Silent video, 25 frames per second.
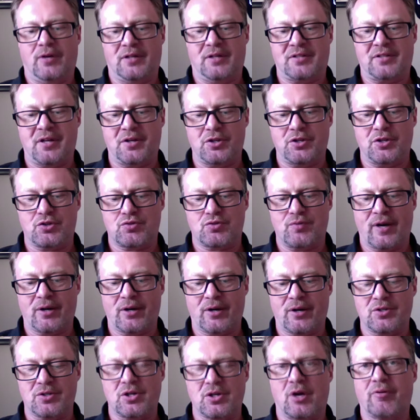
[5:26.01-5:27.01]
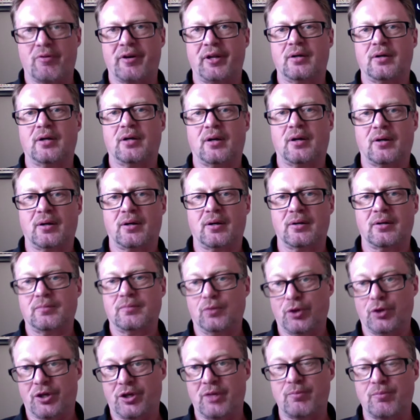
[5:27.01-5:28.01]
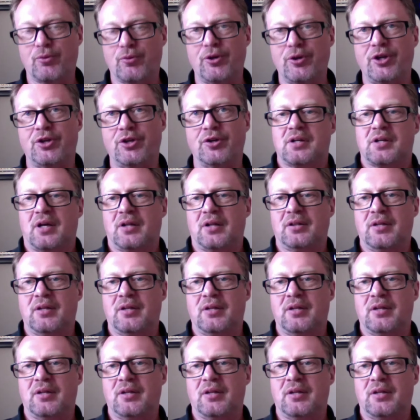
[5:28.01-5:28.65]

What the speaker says: Attendance records already are looking pretty good.